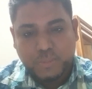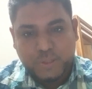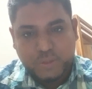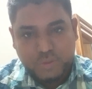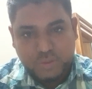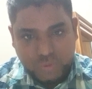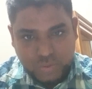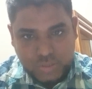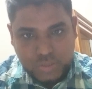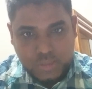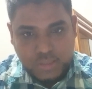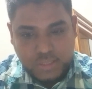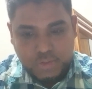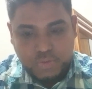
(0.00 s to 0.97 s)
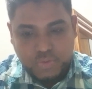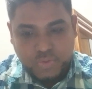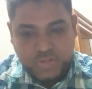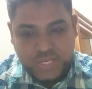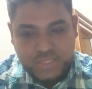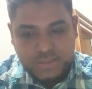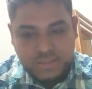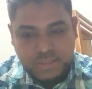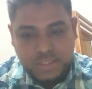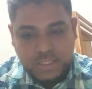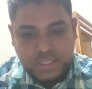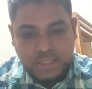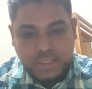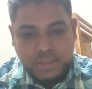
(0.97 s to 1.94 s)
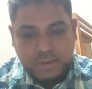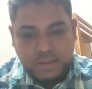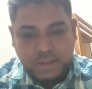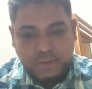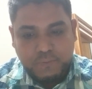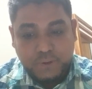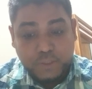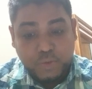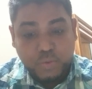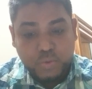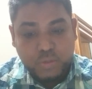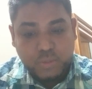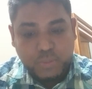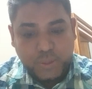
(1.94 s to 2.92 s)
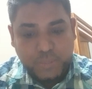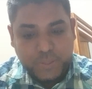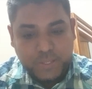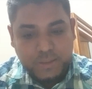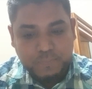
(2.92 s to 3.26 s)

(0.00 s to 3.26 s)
between these two tests for the court of appeal,